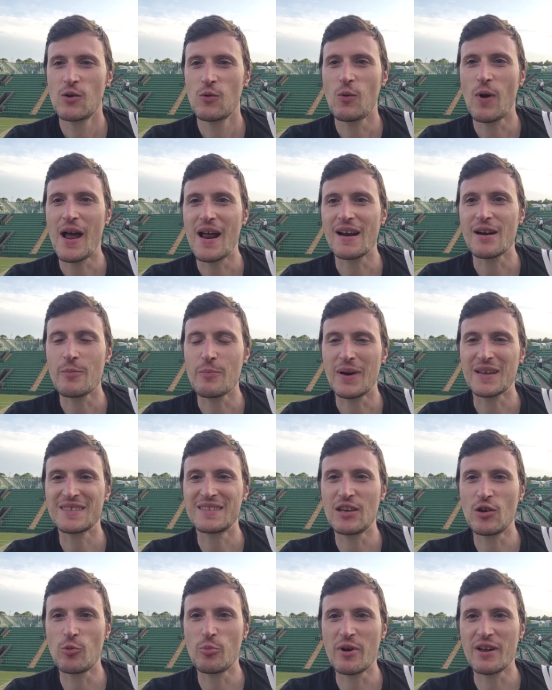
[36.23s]
where
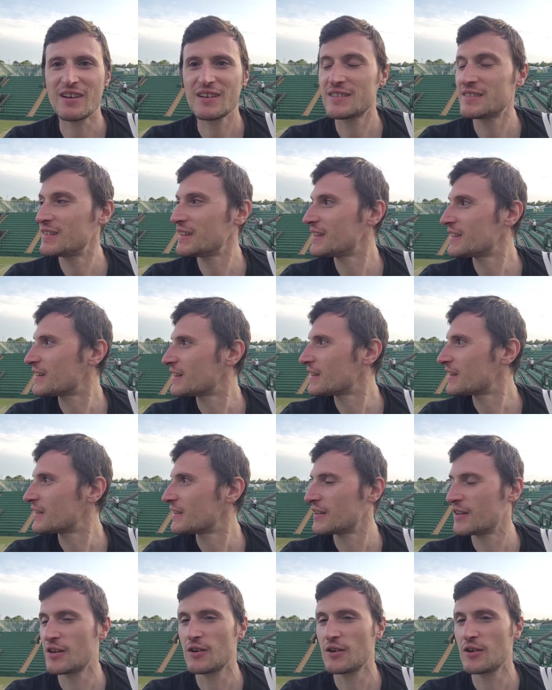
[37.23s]
Matteo Berrettini